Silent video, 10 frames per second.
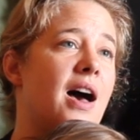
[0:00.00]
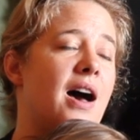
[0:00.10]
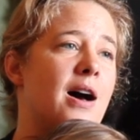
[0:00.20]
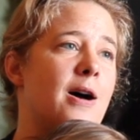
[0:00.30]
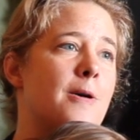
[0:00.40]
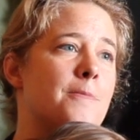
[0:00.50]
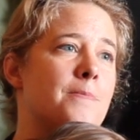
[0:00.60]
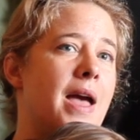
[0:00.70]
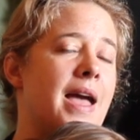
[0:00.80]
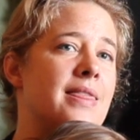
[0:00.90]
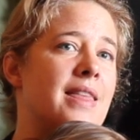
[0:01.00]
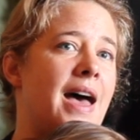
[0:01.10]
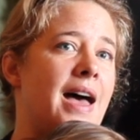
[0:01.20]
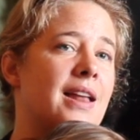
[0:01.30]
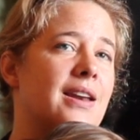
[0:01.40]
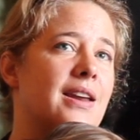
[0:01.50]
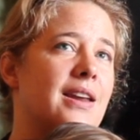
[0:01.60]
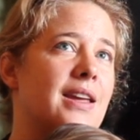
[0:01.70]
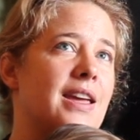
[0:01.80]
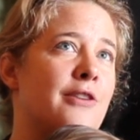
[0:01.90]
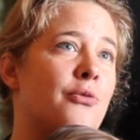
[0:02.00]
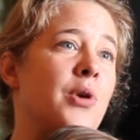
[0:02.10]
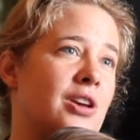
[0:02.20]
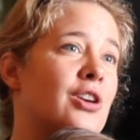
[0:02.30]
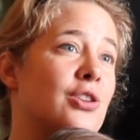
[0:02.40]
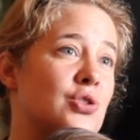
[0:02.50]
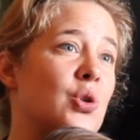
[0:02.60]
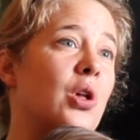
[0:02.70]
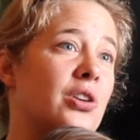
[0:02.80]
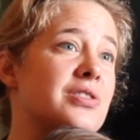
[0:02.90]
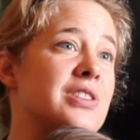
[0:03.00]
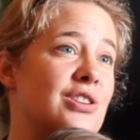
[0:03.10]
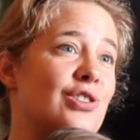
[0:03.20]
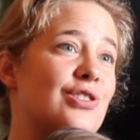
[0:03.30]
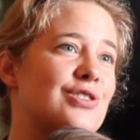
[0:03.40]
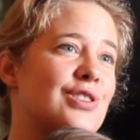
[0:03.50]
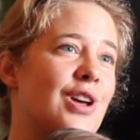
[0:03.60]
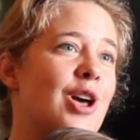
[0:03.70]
And that if we could control her seizures,